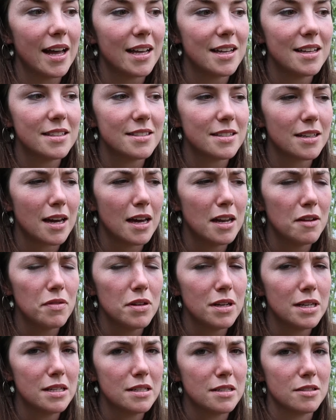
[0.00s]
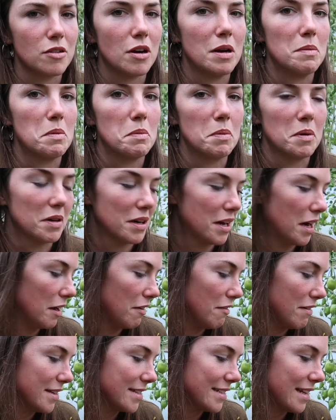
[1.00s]
it's a kind of an indescribable
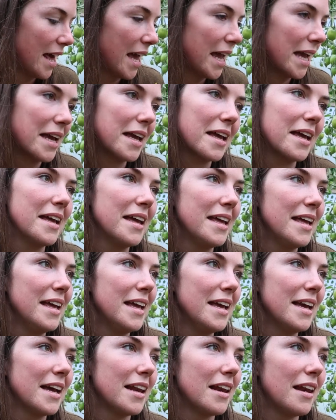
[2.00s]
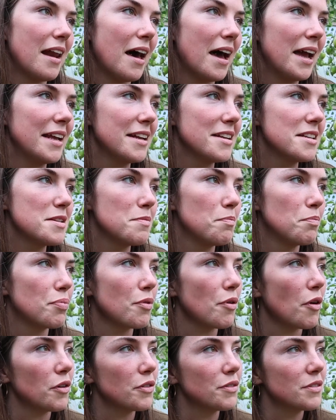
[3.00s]
colour. It's like light
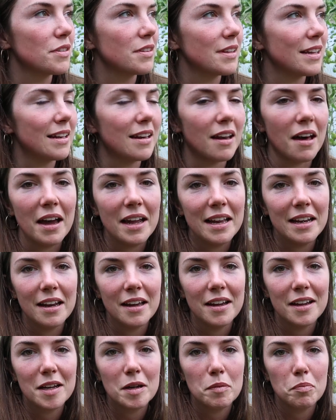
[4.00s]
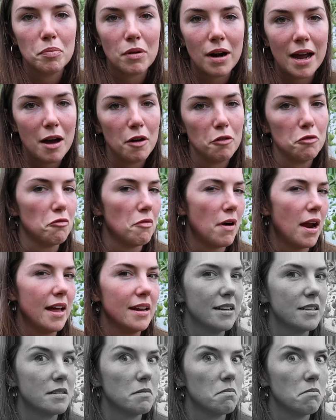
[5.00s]
bronzy lilac brown
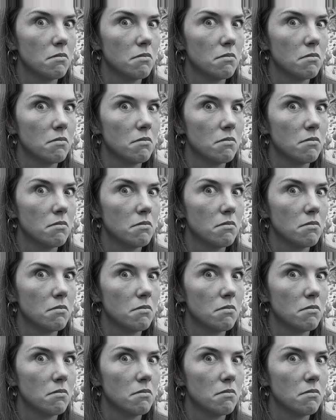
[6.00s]
red.